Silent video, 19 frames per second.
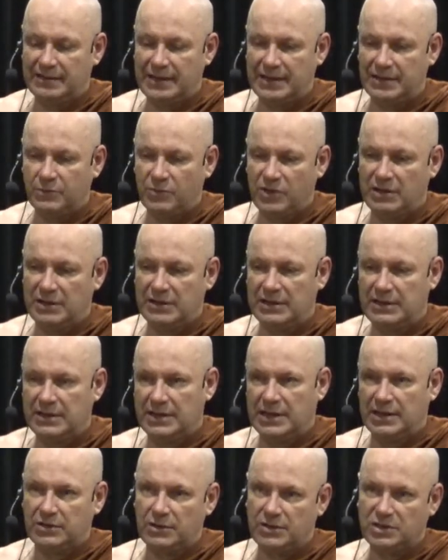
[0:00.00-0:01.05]
Then, when the,
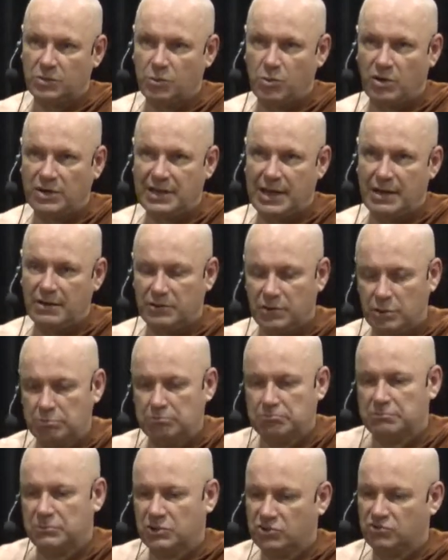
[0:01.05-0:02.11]
it doesn't work out, you
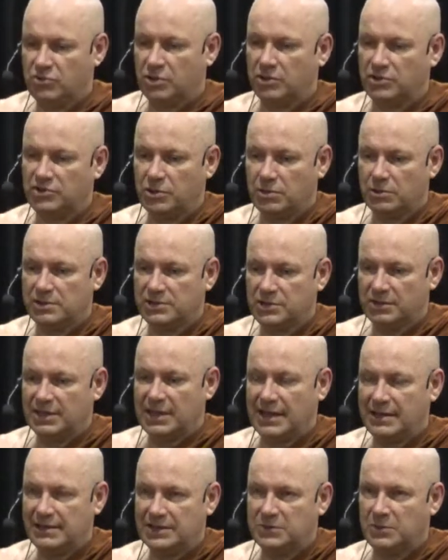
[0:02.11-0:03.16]
Shrug your shoulders.
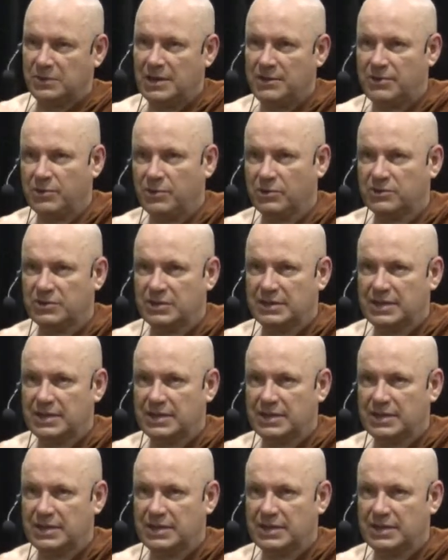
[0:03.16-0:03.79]
Okay, that's what I thought.